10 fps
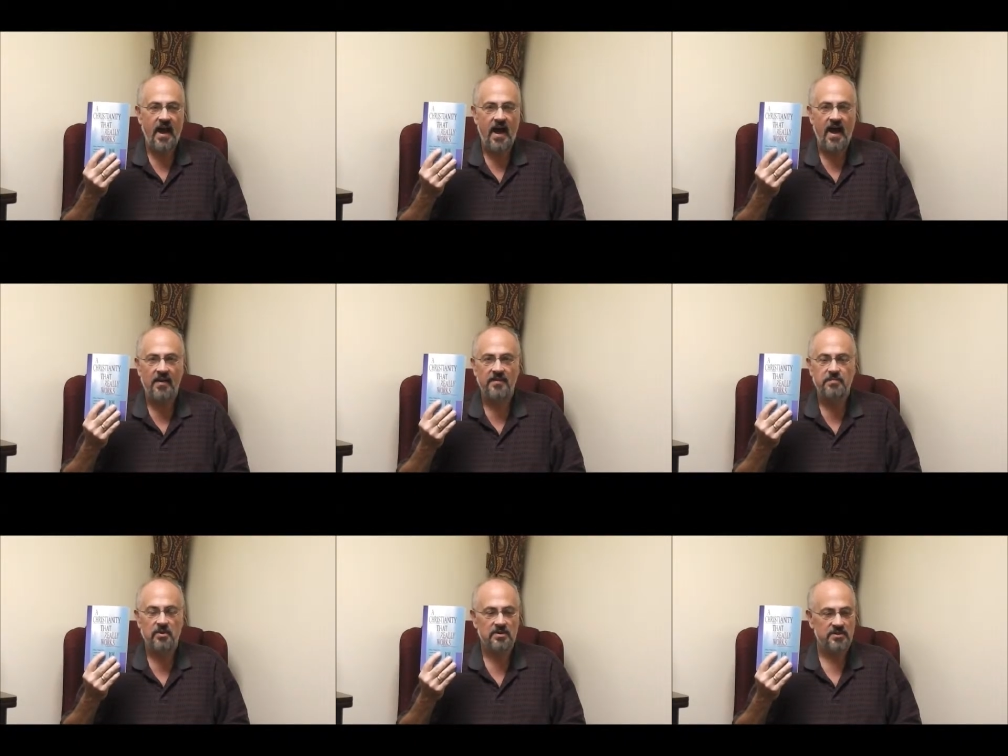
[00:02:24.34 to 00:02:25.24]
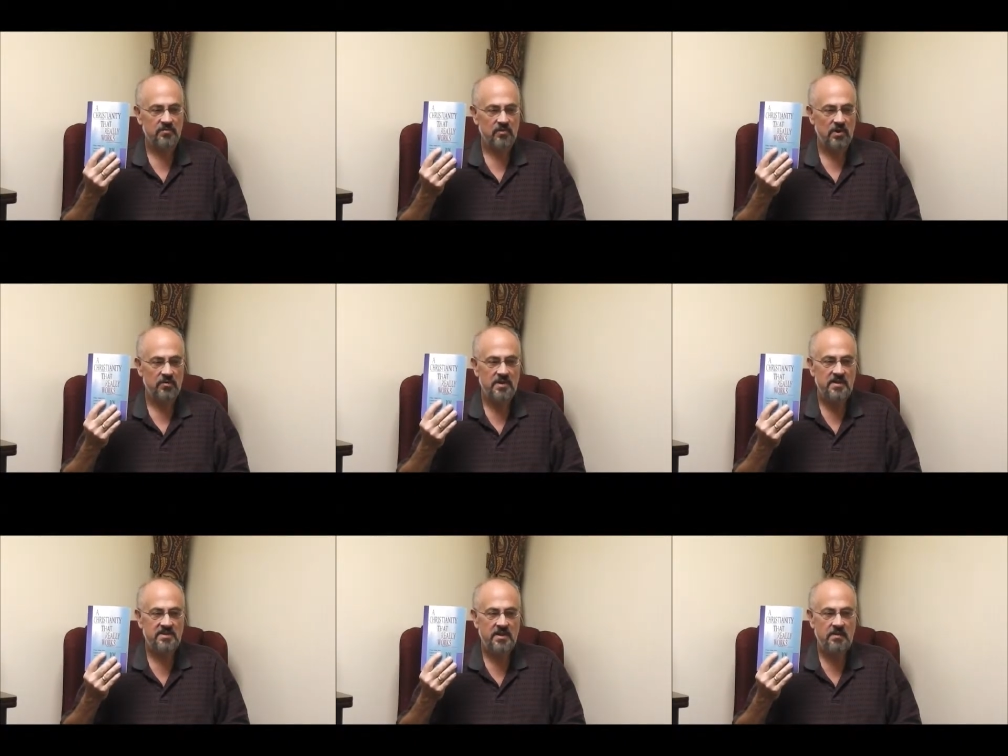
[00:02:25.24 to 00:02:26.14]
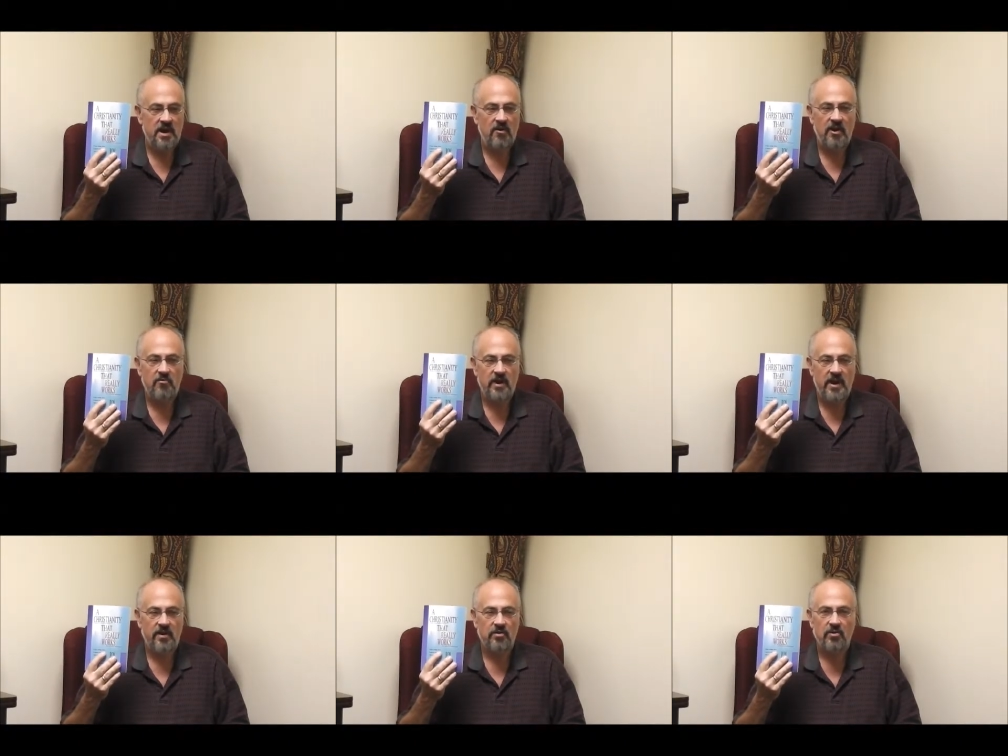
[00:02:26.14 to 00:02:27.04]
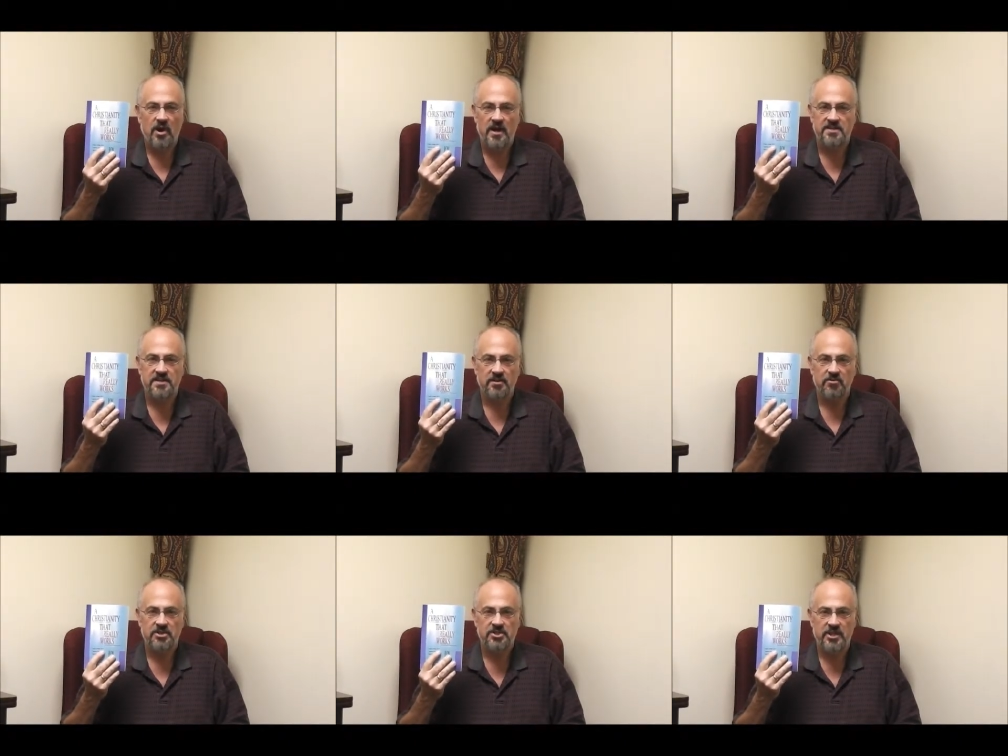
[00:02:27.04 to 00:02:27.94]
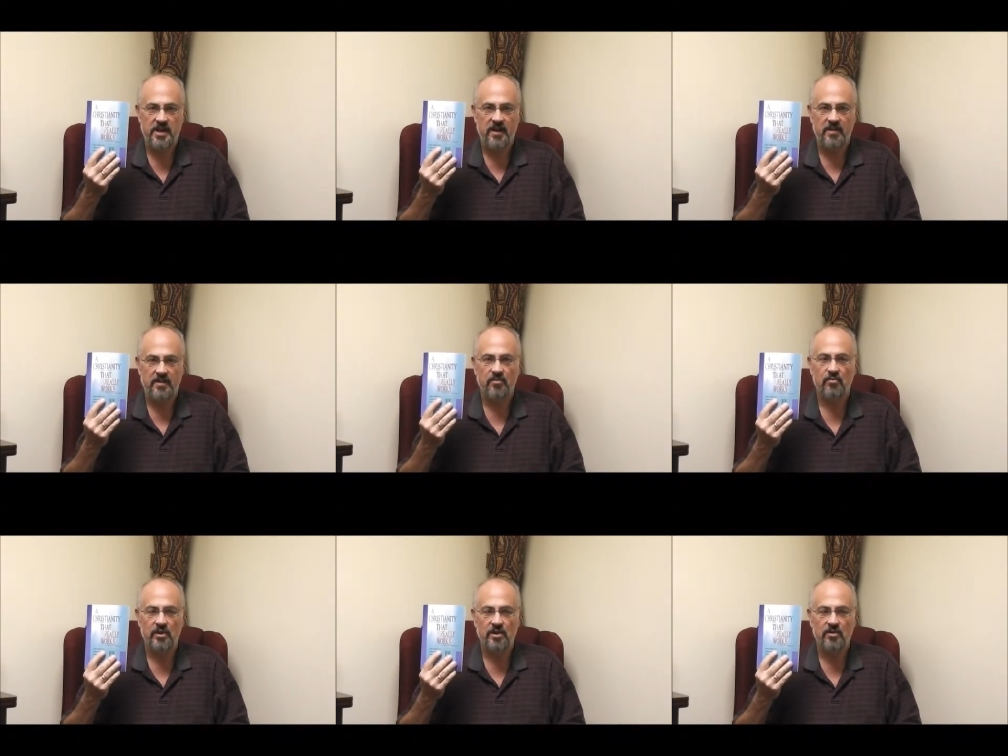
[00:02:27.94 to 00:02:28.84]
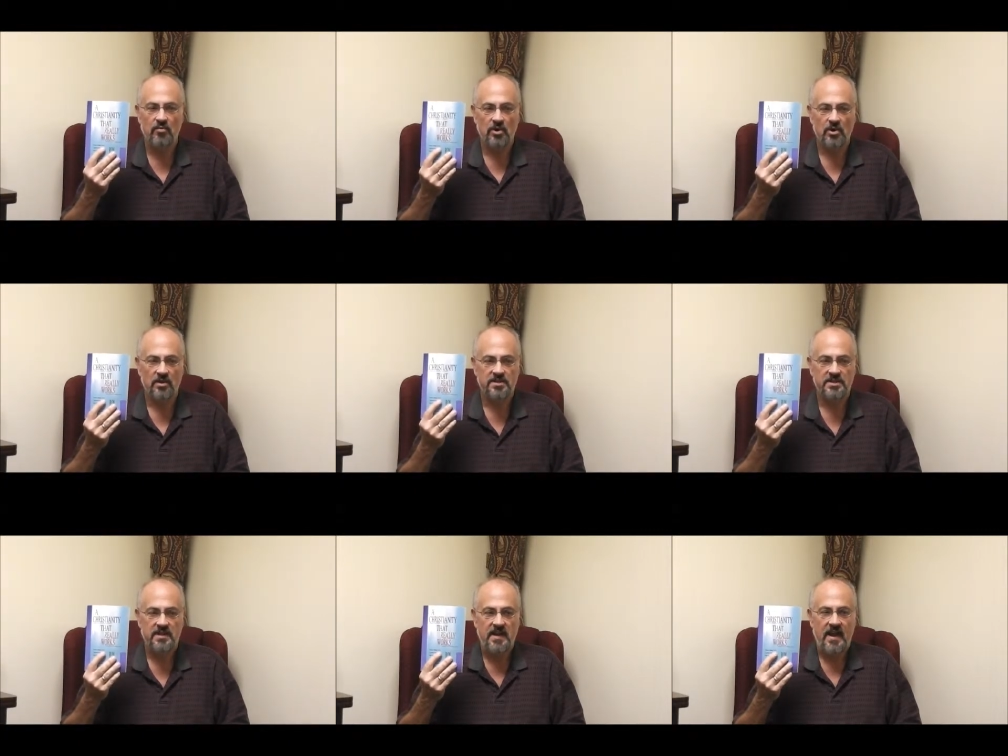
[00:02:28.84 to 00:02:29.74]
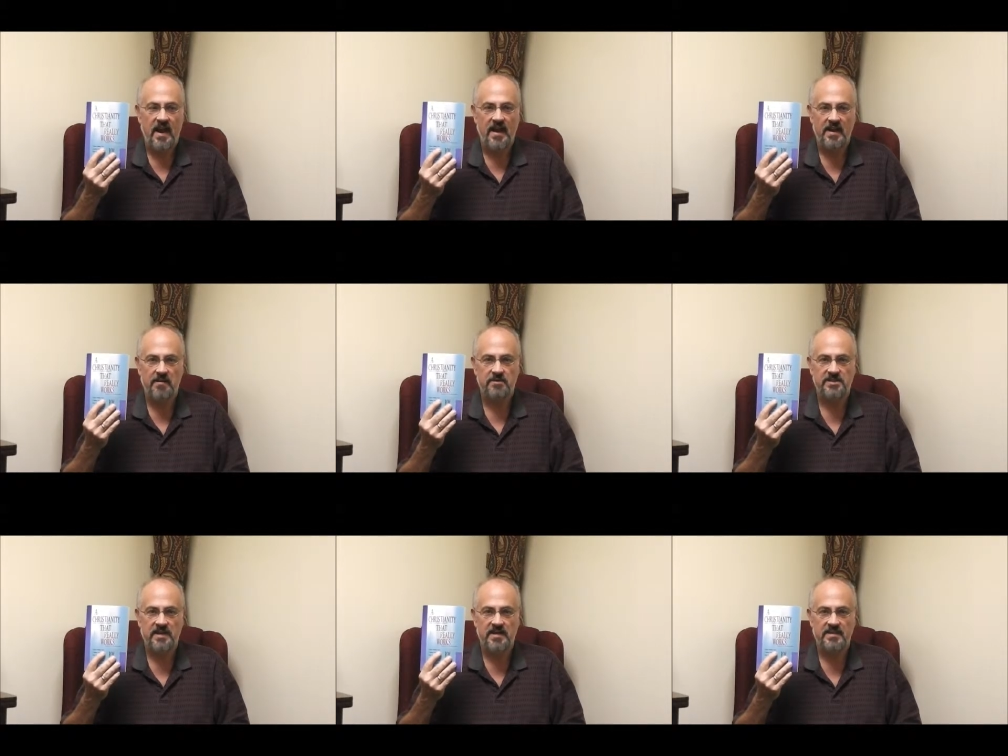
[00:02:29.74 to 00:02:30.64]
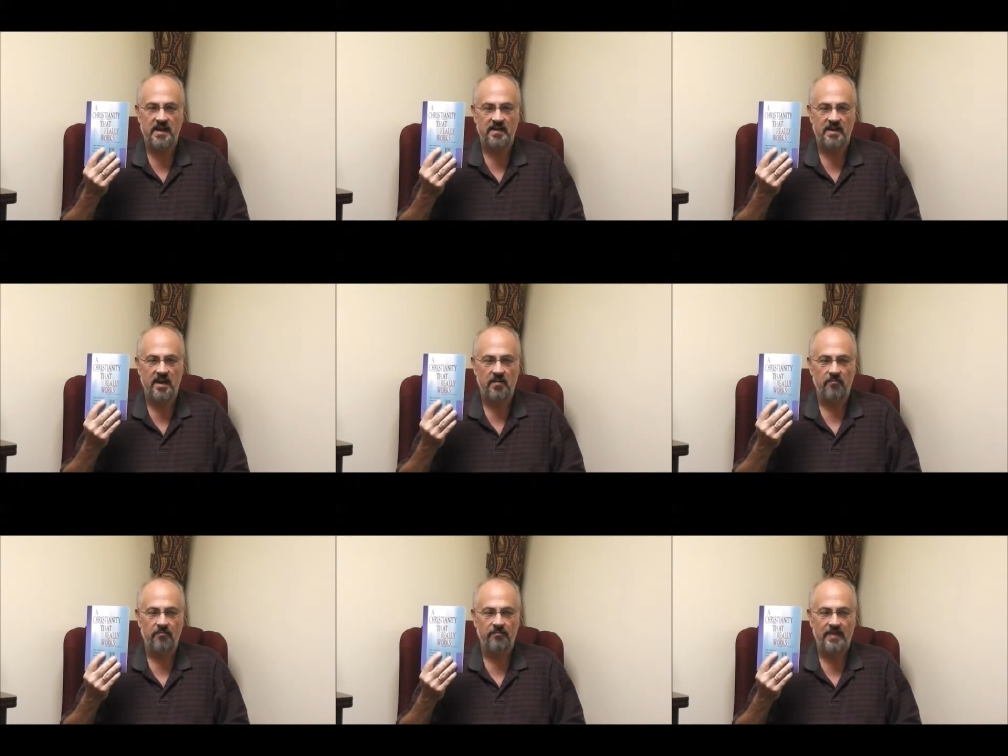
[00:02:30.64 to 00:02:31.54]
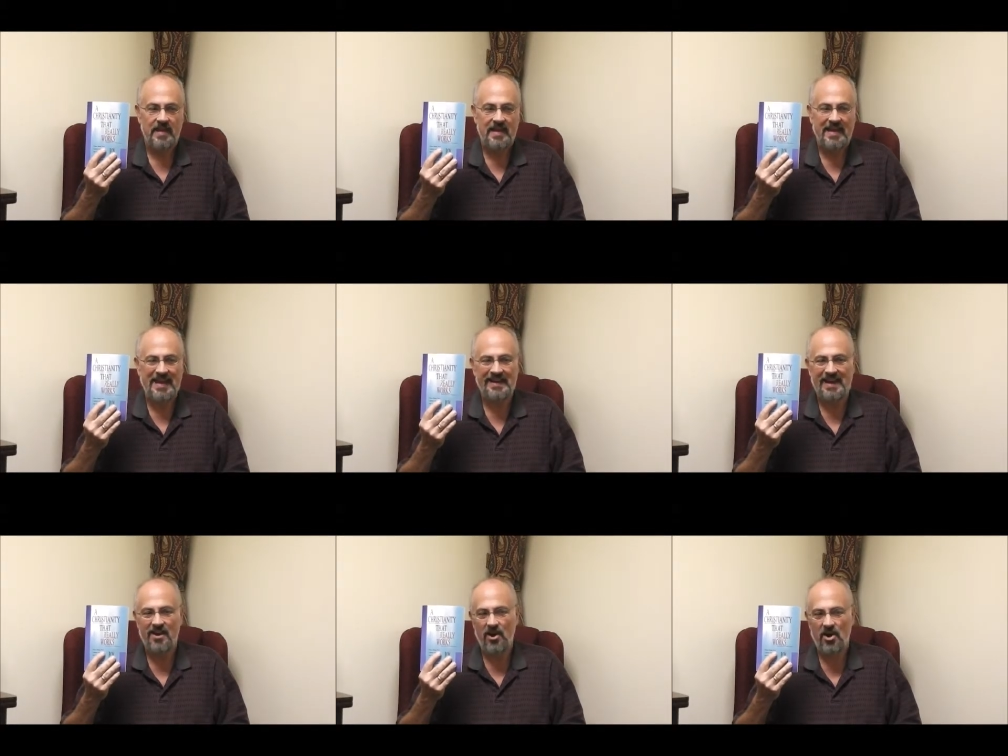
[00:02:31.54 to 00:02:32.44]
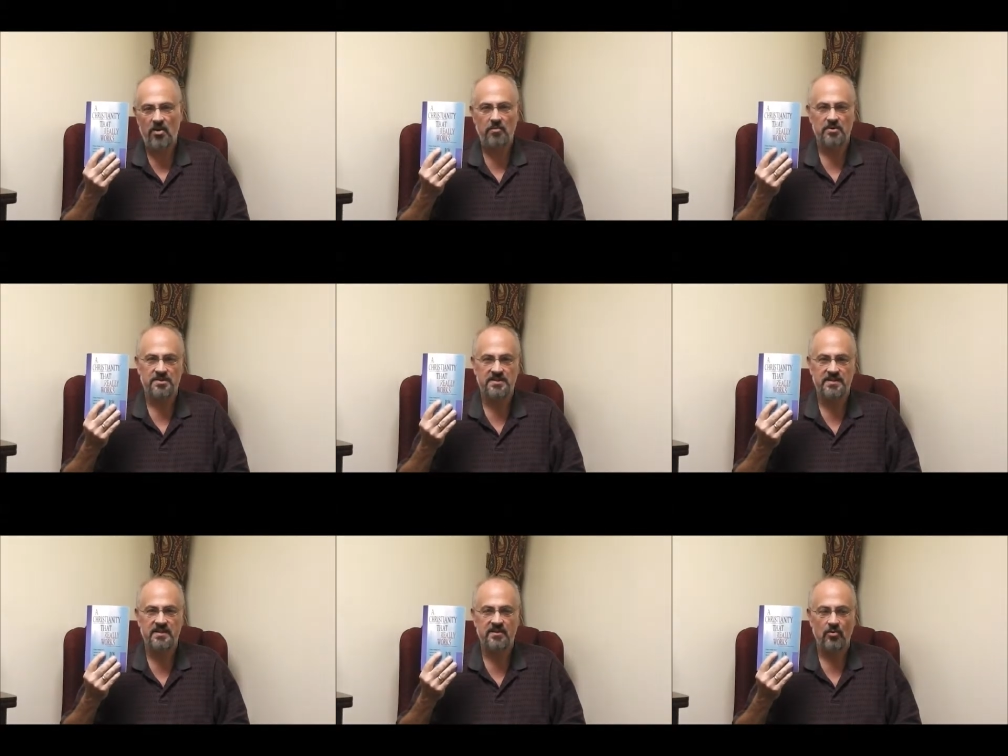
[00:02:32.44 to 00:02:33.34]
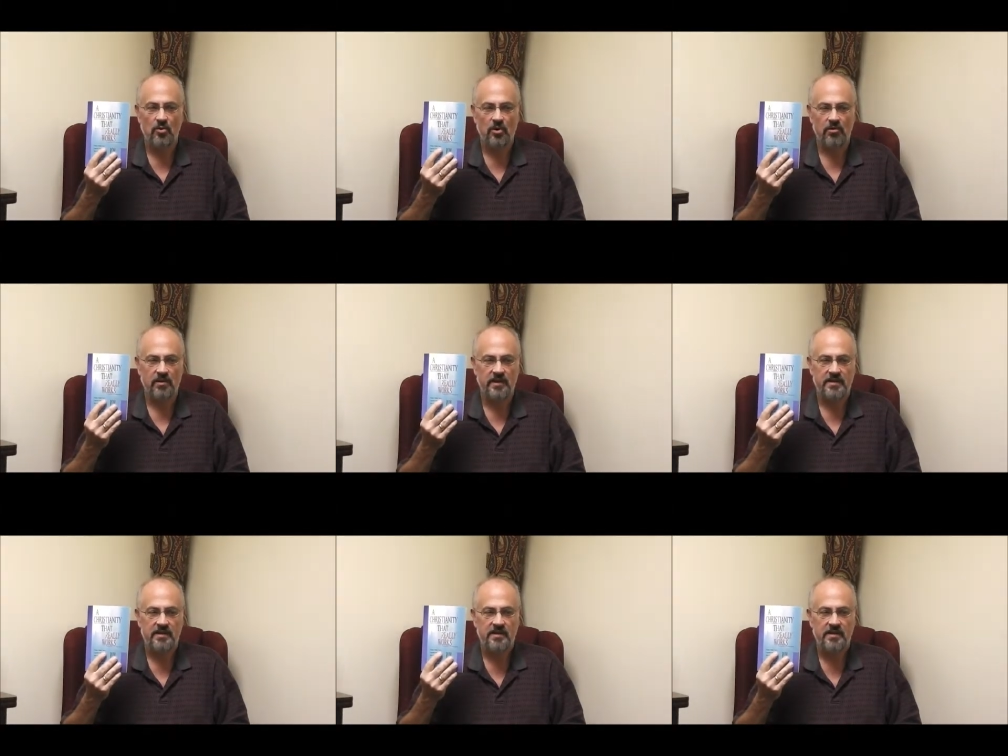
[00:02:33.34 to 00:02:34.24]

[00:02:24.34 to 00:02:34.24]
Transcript: Uh, the person wrote, Somehow I ran across a Christianity that really works on Amazon.com. And I almost didn't order it